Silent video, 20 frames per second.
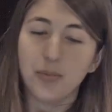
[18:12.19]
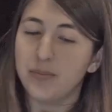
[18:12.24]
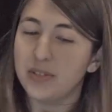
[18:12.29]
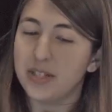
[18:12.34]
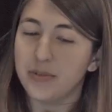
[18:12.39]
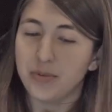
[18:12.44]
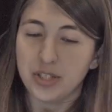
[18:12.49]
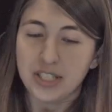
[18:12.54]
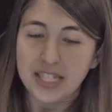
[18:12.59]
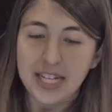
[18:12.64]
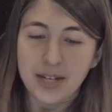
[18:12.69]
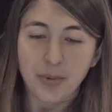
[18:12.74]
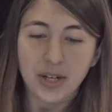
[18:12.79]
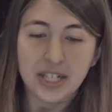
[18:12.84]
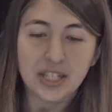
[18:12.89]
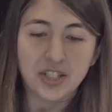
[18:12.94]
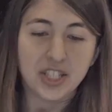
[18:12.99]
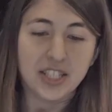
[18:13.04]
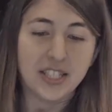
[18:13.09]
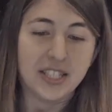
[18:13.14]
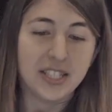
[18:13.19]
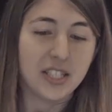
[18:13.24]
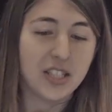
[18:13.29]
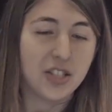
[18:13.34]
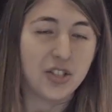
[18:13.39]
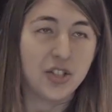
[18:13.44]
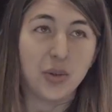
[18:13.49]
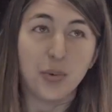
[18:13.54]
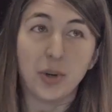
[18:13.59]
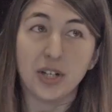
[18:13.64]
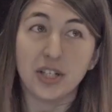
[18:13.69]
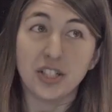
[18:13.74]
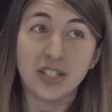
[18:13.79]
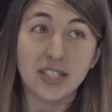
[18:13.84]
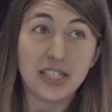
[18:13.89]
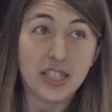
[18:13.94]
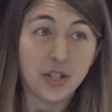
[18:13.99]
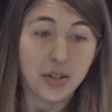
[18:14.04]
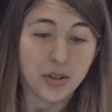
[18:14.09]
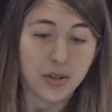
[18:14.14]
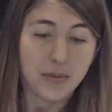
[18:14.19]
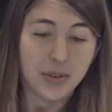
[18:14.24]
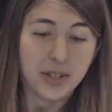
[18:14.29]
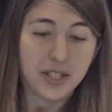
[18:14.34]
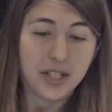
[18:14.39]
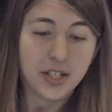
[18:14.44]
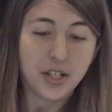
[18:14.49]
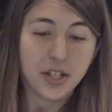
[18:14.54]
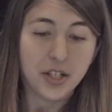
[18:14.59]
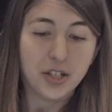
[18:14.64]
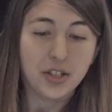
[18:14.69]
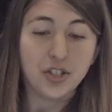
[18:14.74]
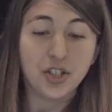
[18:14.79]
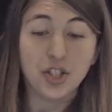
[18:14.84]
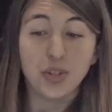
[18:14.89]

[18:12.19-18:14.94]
different date ranges. Do you want to see year over year?